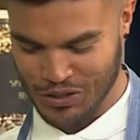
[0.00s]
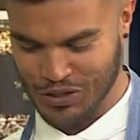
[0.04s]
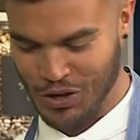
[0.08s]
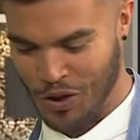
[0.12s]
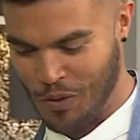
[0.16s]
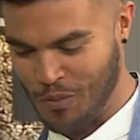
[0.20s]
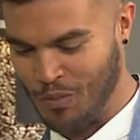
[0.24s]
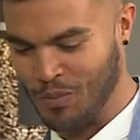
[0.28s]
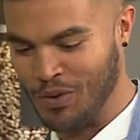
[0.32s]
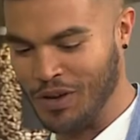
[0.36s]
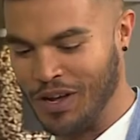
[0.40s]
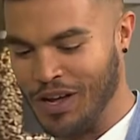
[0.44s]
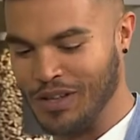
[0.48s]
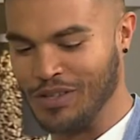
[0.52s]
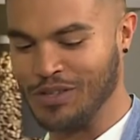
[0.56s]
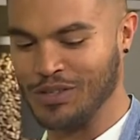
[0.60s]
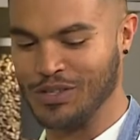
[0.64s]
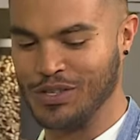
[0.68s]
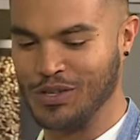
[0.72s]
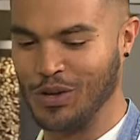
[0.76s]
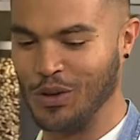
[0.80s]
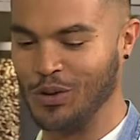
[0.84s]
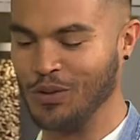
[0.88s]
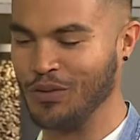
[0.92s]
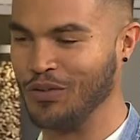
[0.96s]
somber
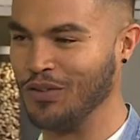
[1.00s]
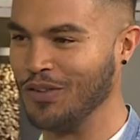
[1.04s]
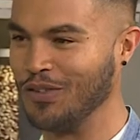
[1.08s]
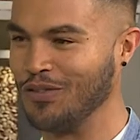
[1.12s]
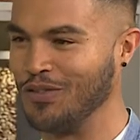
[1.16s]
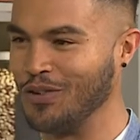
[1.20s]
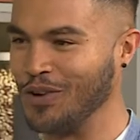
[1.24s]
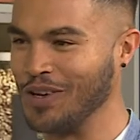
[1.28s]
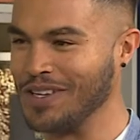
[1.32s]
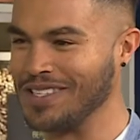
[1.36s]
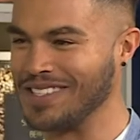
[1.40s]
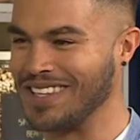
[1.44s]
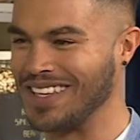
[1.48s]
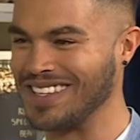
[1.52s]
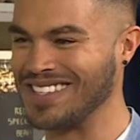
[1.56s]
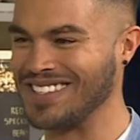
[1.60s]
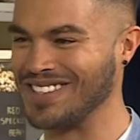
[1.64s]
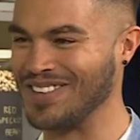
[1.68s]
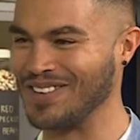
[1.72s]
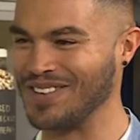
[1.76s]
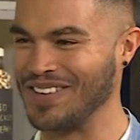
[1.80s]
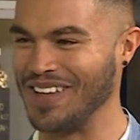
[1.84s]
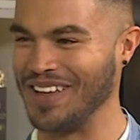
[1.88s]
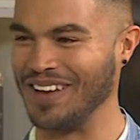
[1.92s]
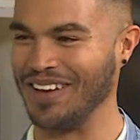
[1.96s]
and soulful voice that's
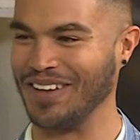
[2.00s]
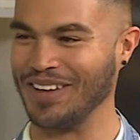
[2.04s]
so